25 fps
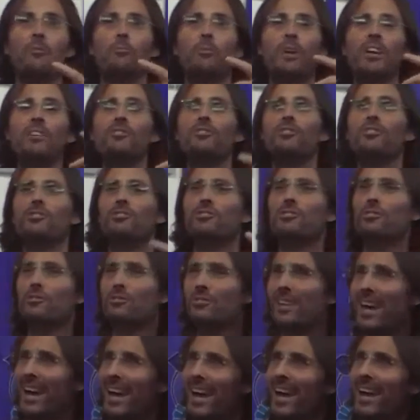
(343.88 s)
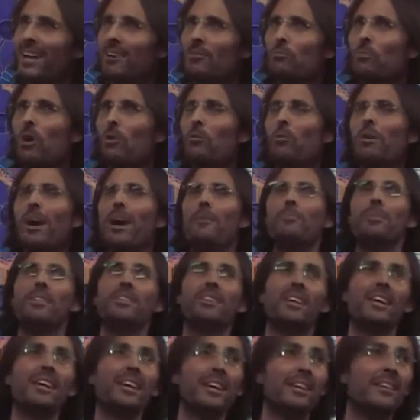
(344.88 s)
And when you do that, what will
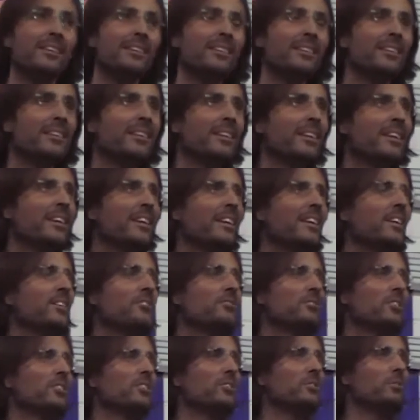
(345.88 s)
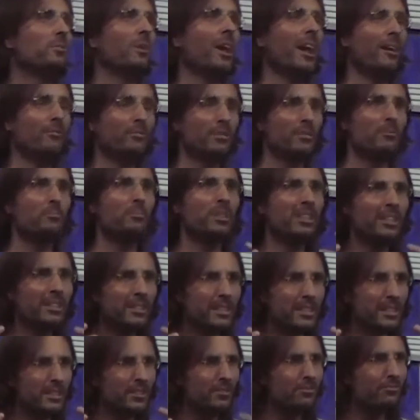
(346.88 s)
happen then is that you will have the
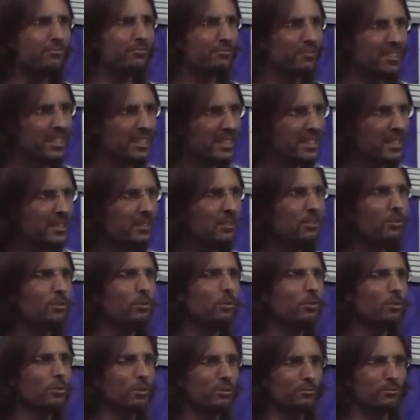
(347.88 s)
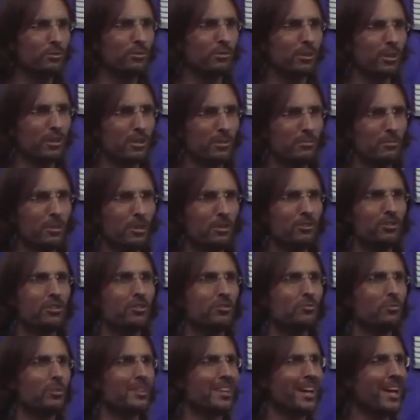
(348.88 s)
ability to feel all of your own
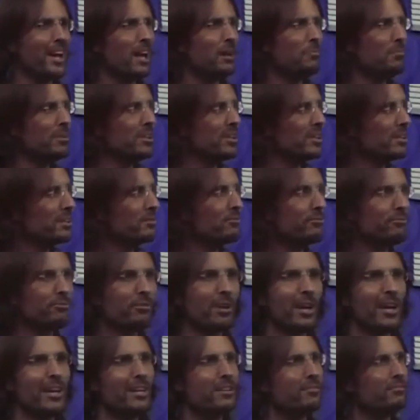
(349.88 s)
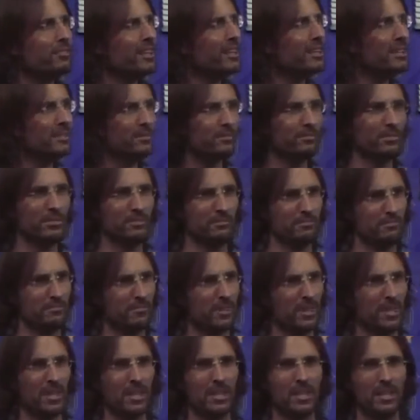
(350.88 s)
emotions without being afraid of any of them.
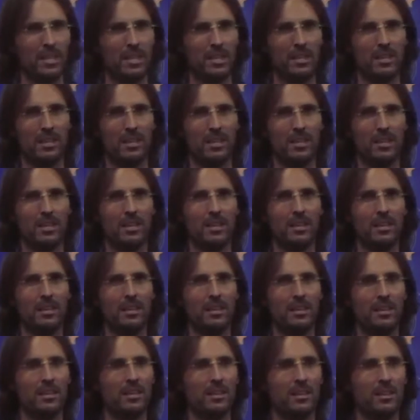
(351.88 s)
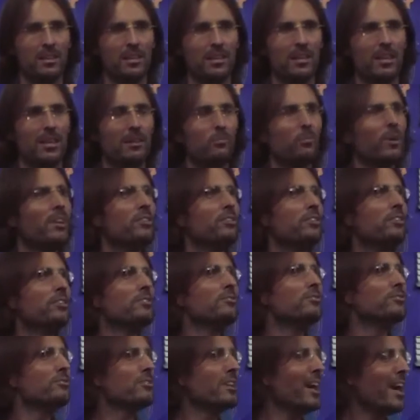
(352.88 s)
Mm-hmm. mm-hmm. And when you
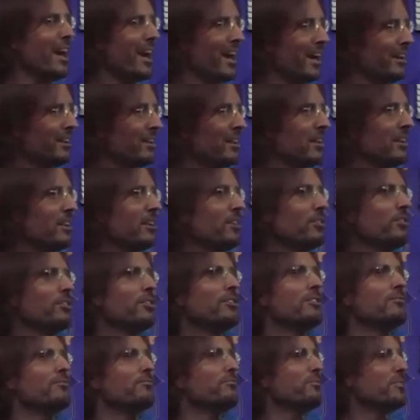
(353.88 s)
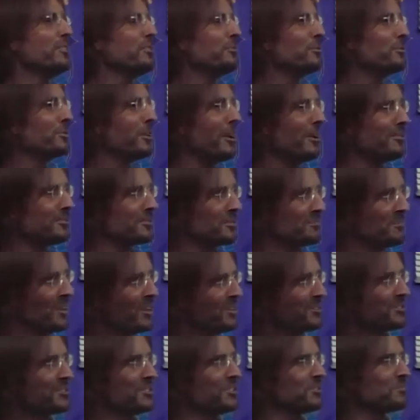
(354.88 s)
can do that, you can feel God's
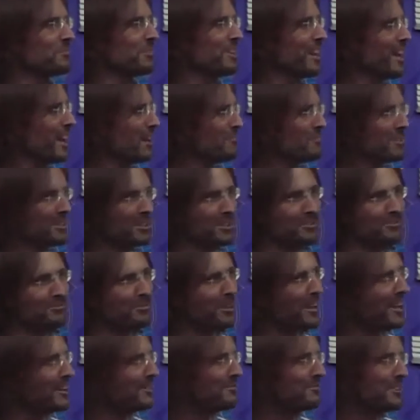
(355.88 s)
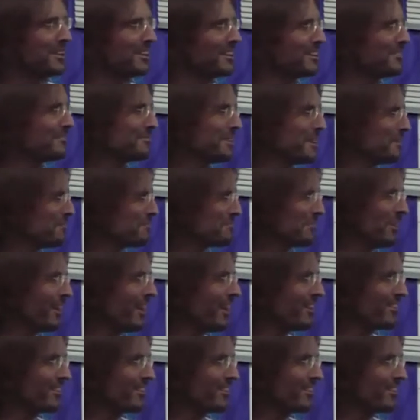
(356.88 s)
emotions without being afraid of any of them